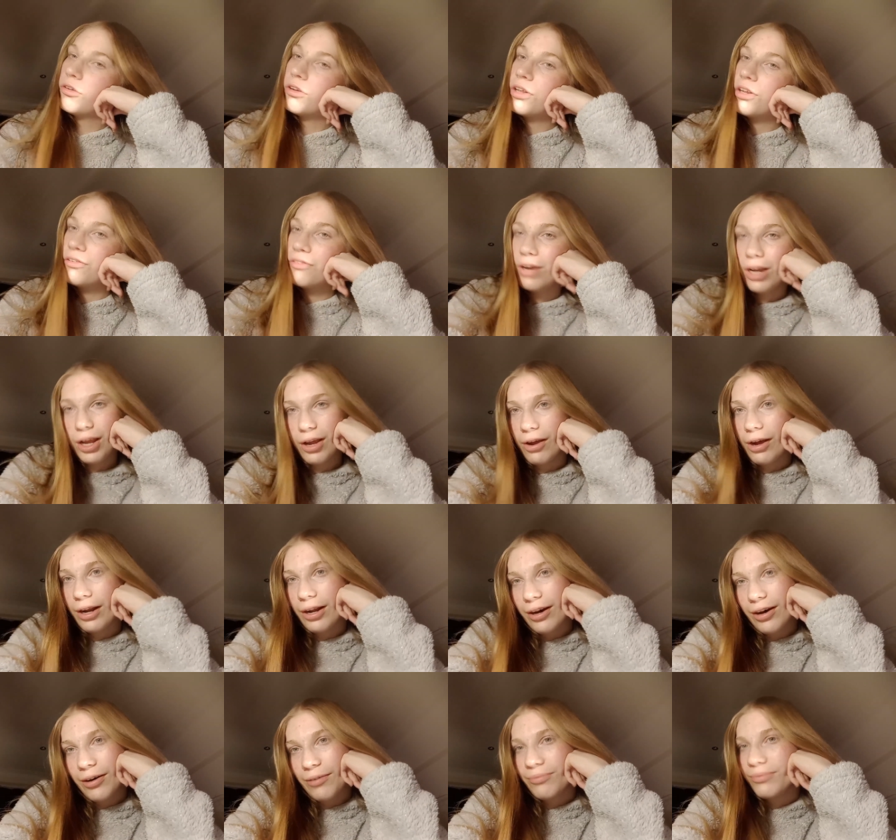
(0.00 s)
watching this video,
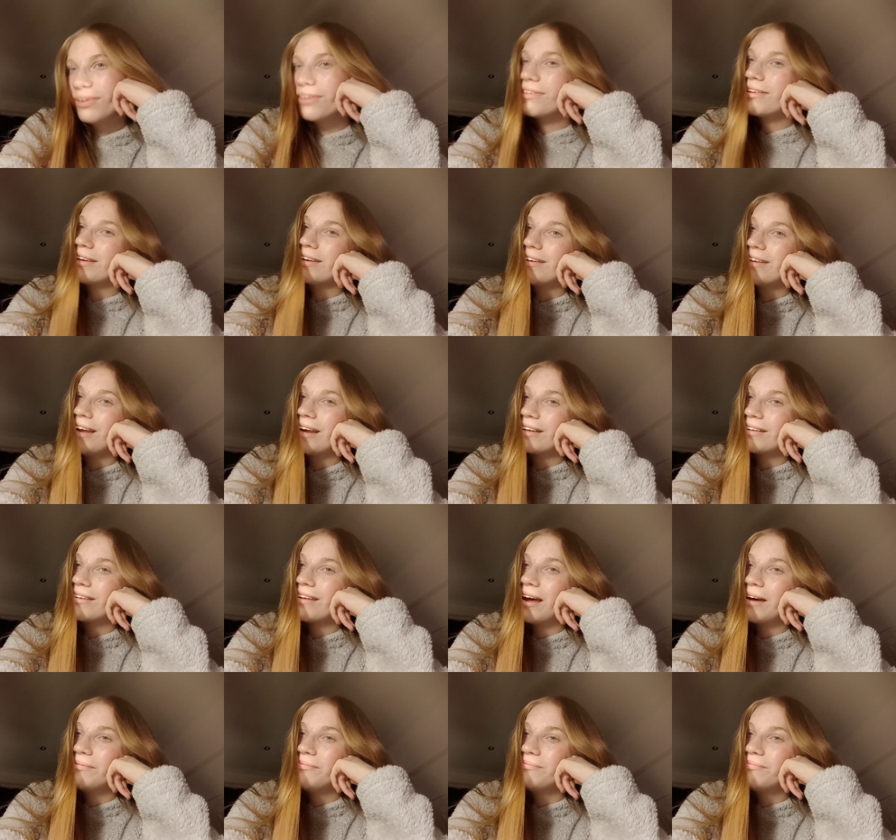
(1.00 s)
and I'll see you next
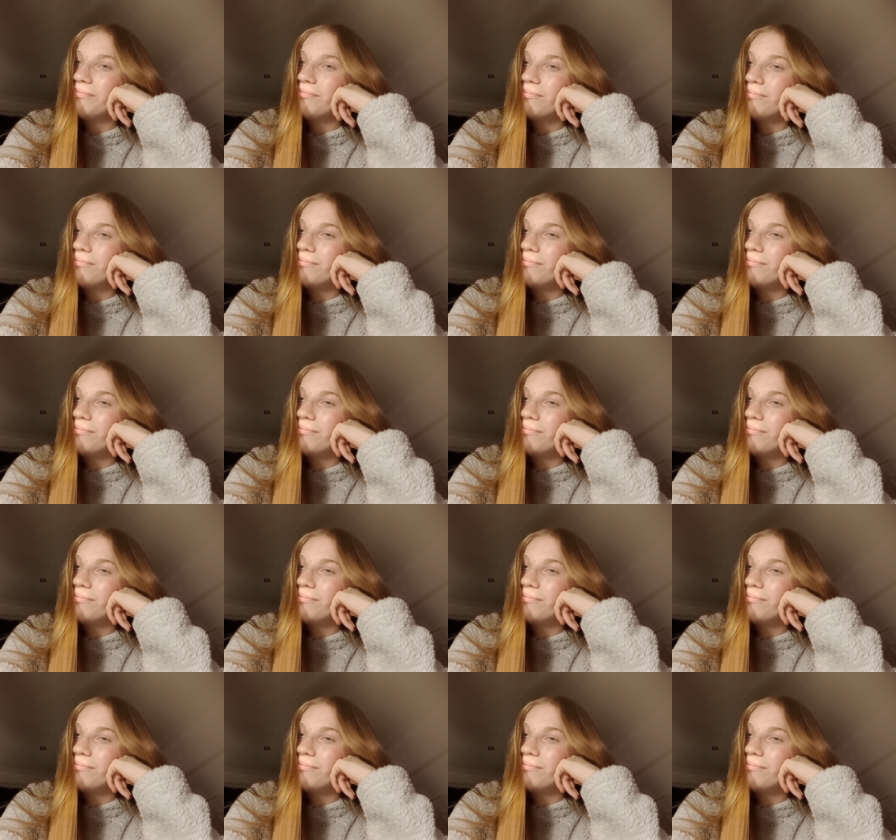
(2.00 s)
time.